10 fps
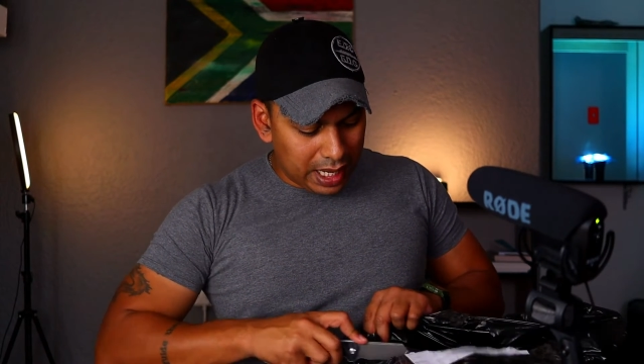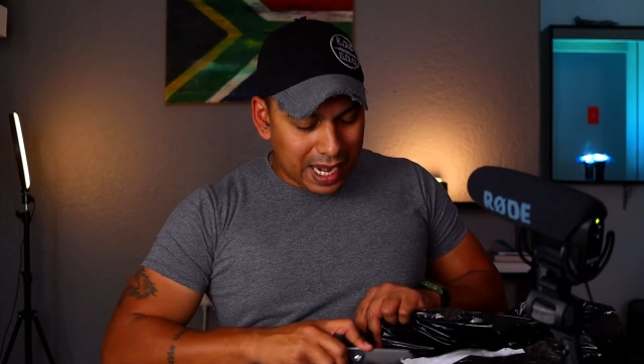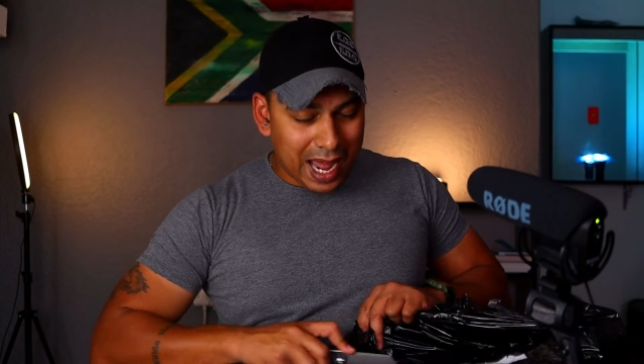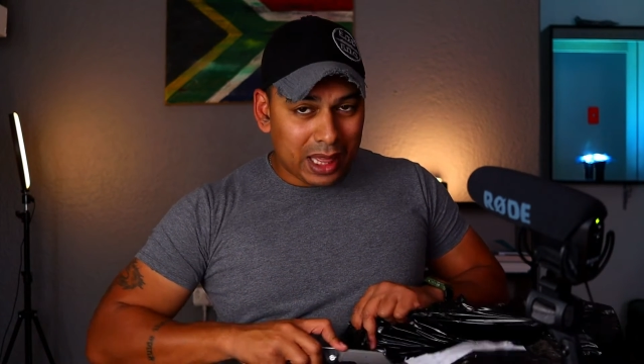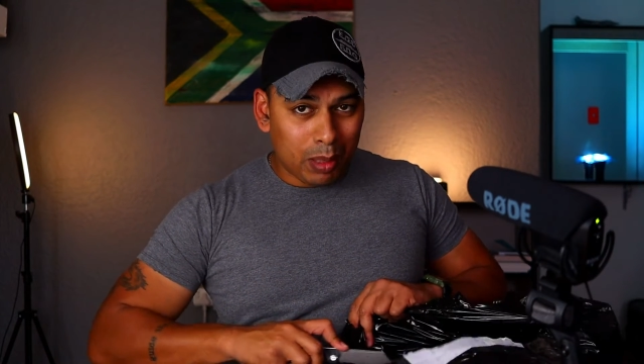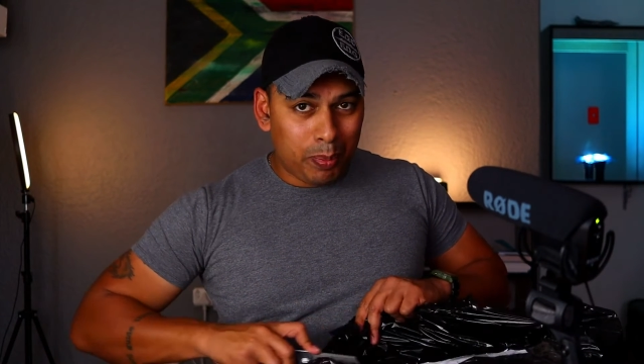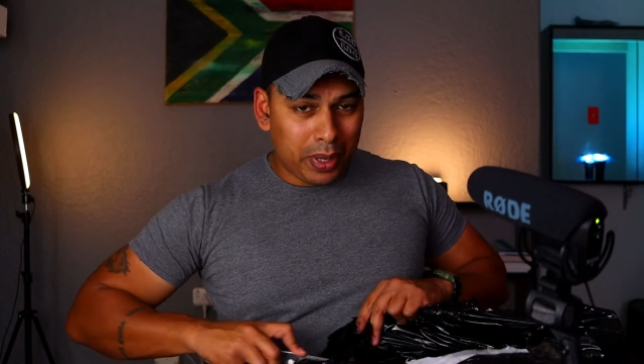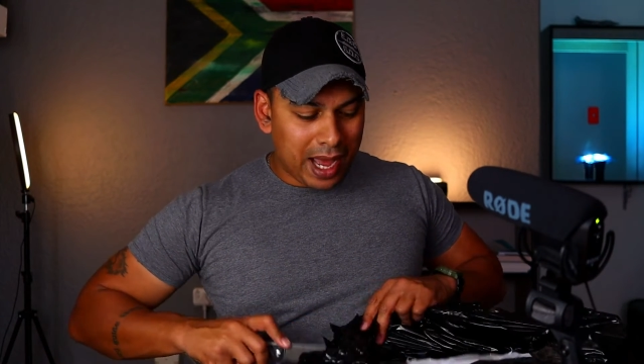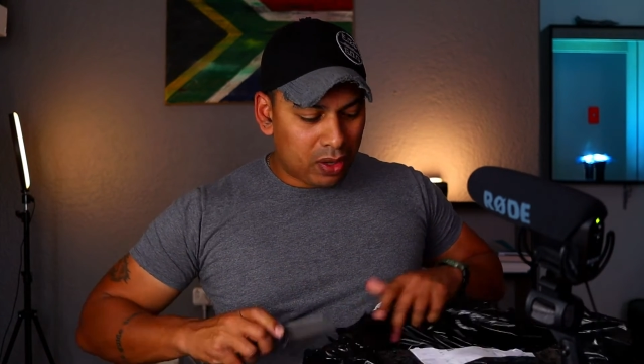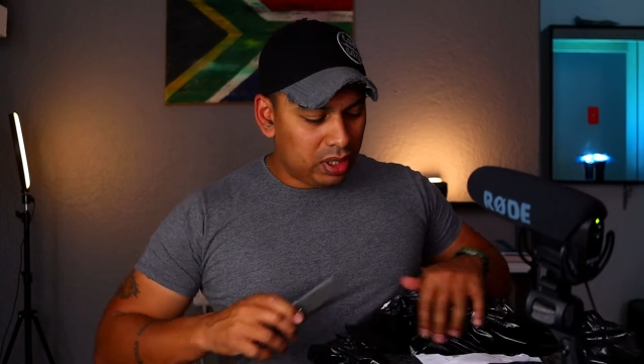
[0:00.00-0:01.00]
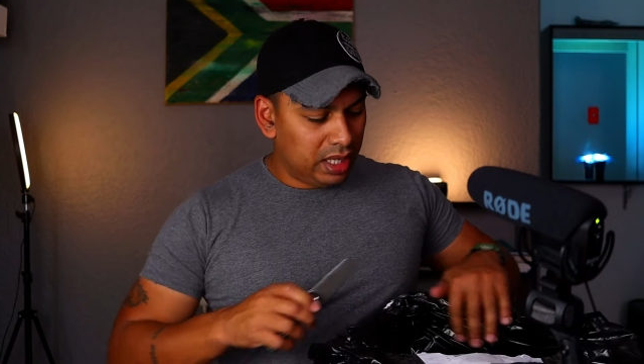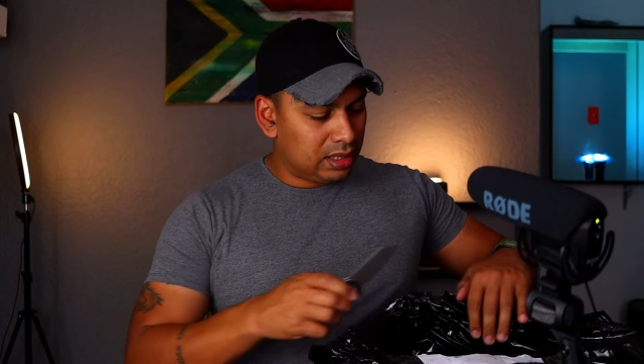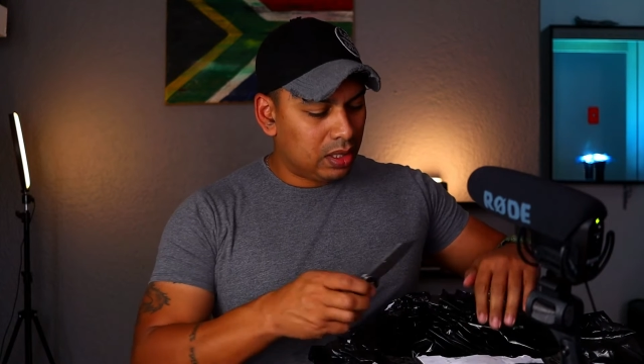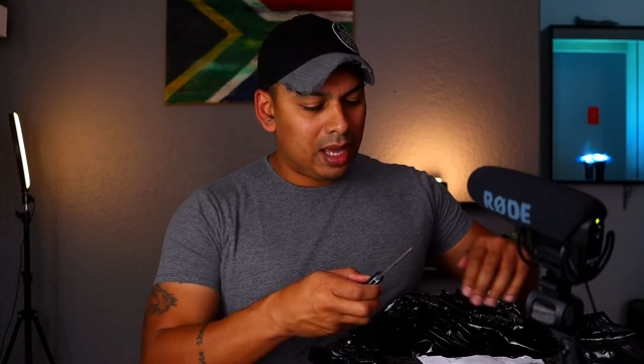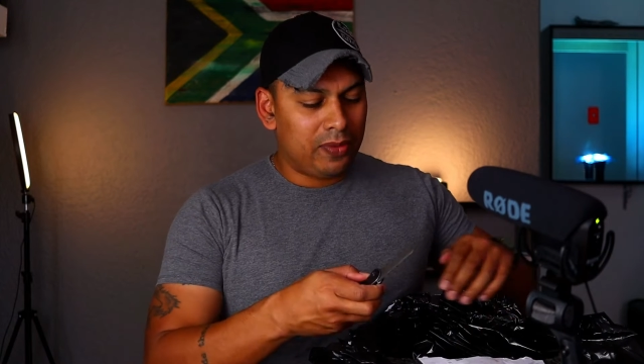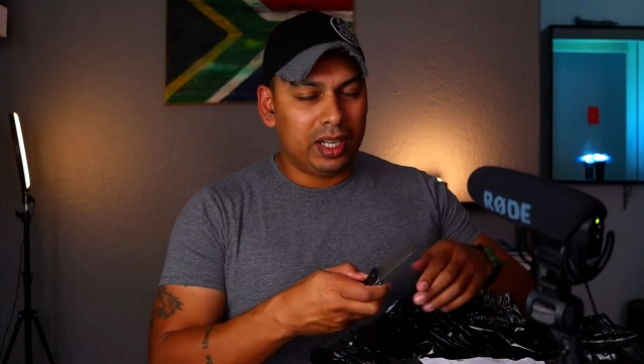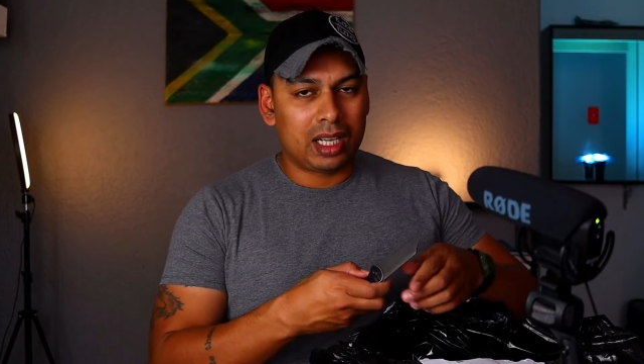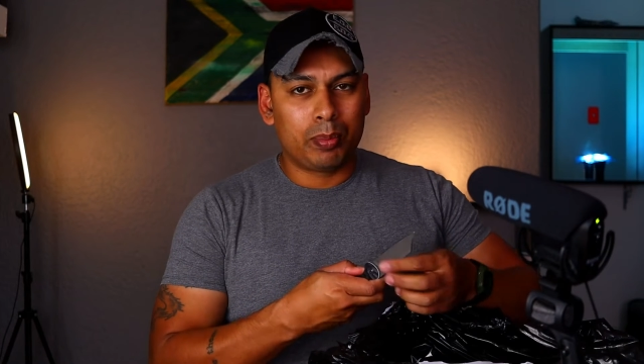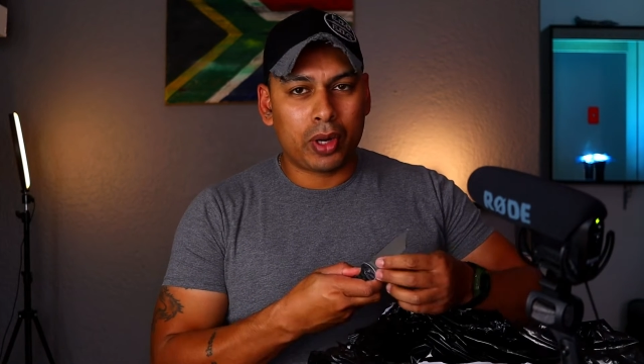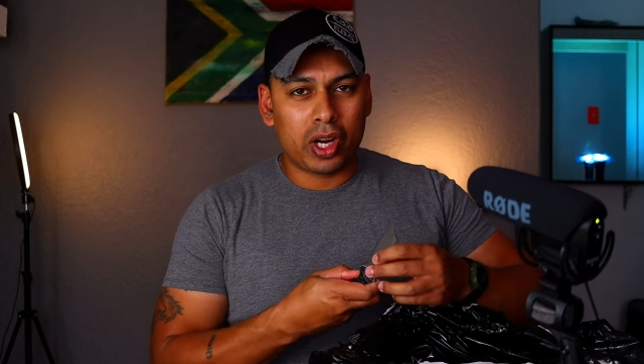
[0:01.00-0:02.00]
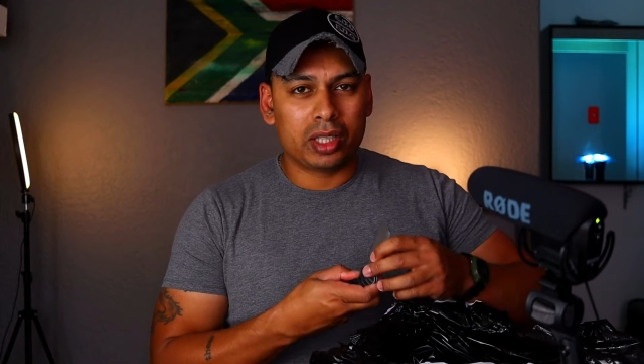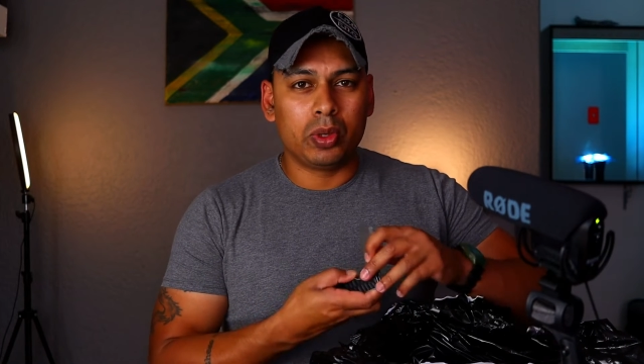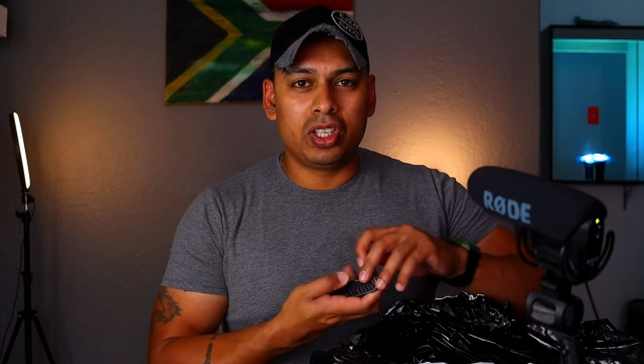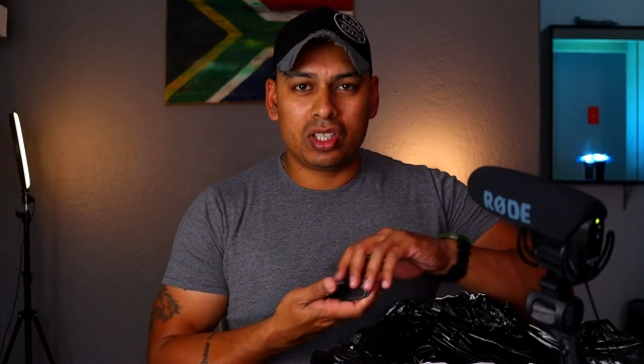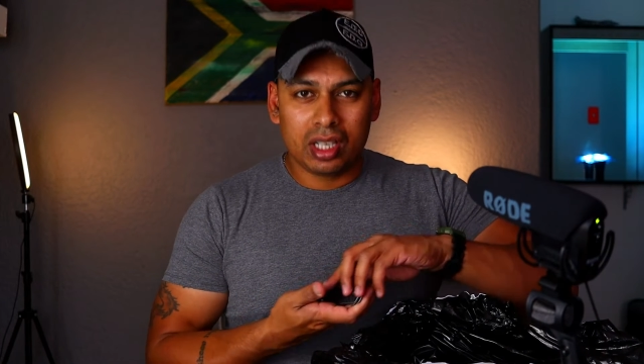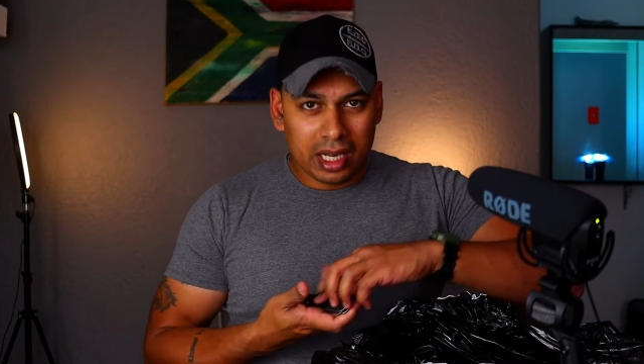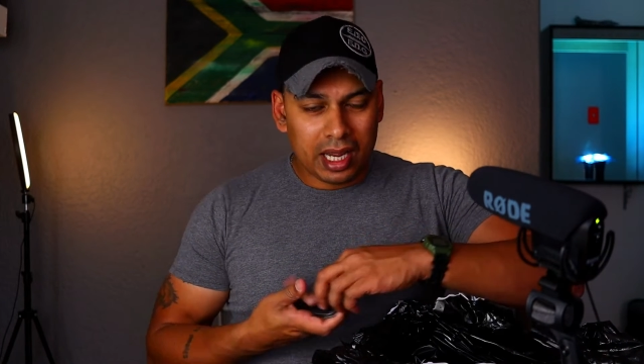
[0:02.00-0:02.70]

another proudly South African product, which